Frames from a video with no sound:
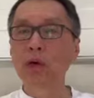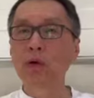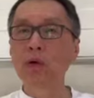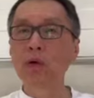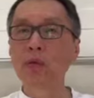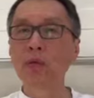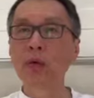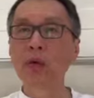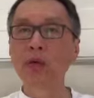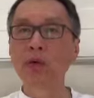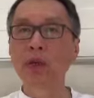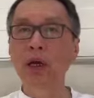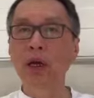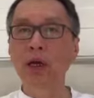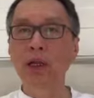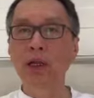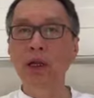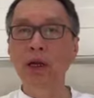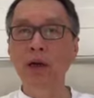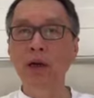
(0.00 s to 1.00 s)
who built
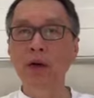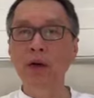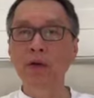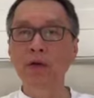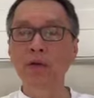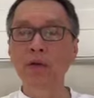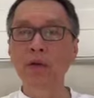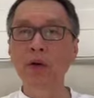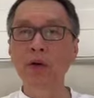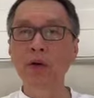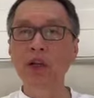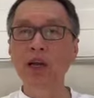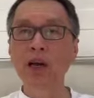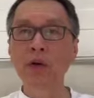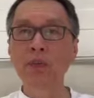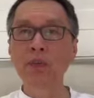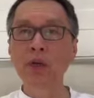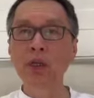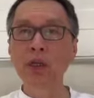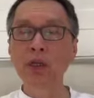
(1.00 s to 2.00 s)
that uh, Ford
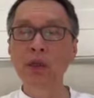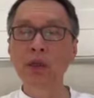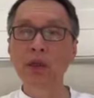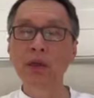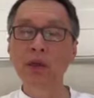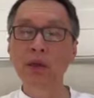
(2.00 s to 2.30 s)
company,